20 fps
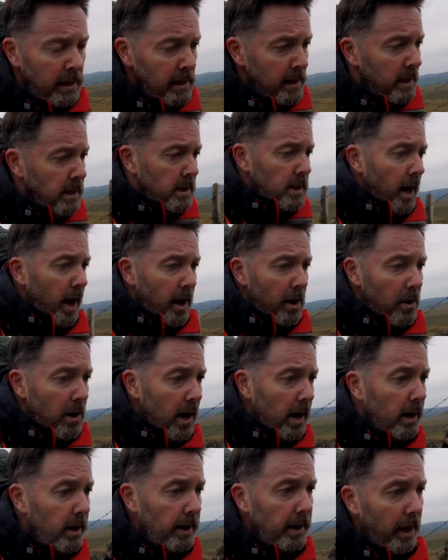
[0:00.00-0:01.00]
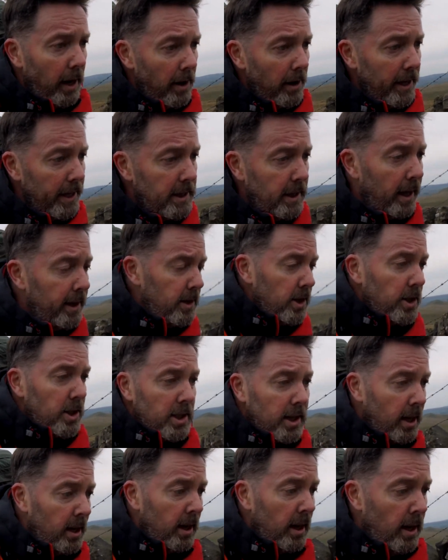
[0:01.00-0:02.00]
so you know, they're
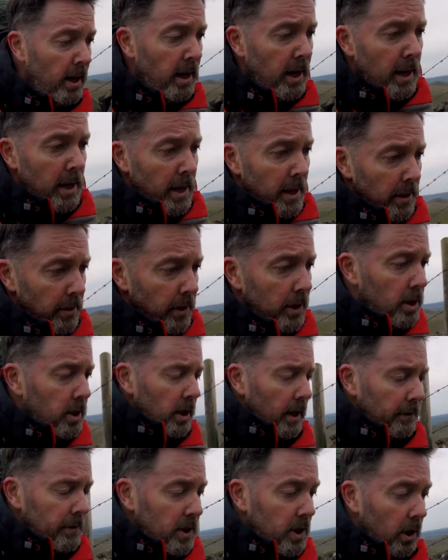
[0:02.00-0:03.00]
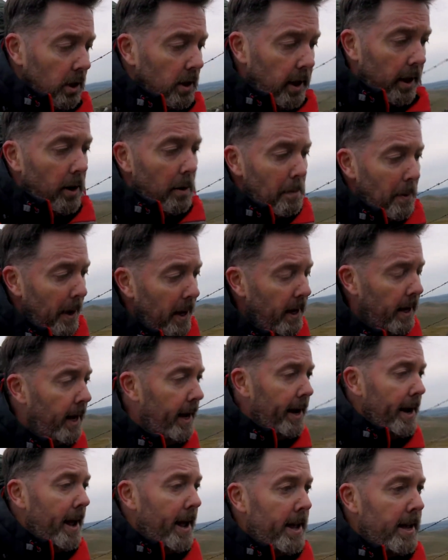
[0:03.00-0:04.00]
just gonna have to suck that up
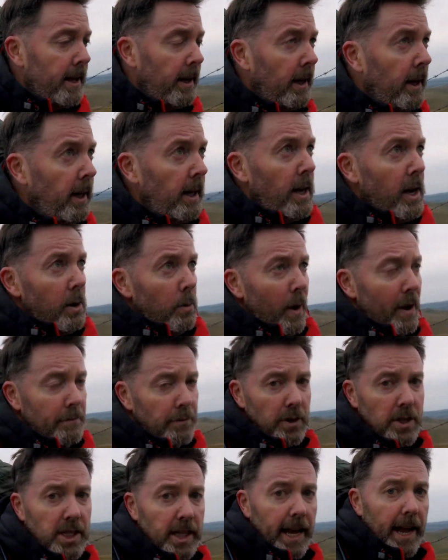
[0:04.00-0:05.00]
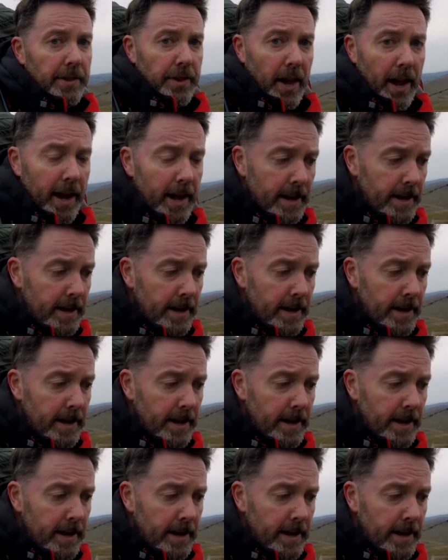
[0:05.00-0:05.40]
and wait for us to get there.